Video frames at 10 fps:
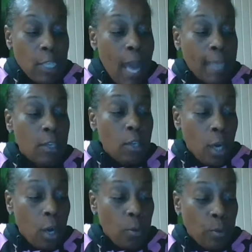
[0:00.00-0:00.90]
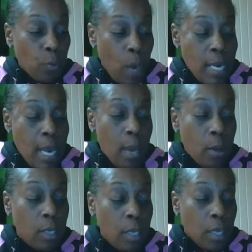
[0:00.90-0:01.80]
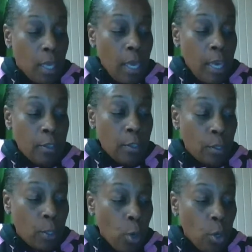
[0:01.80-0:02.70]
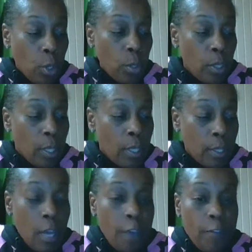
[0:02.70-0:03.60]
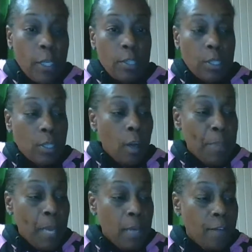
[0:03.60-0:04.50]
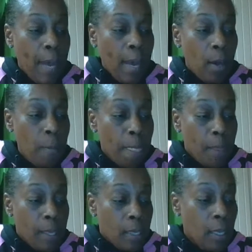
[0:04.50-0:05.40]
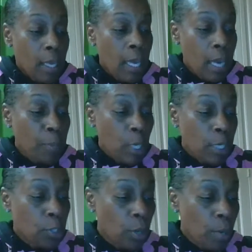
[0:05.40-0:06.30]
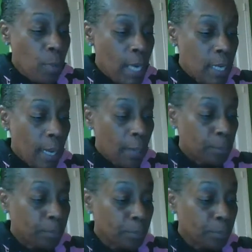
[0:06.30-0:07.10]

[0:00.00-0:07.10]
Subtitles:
I can go right now and Google the definition of pedophile, and I'm going to do it right now.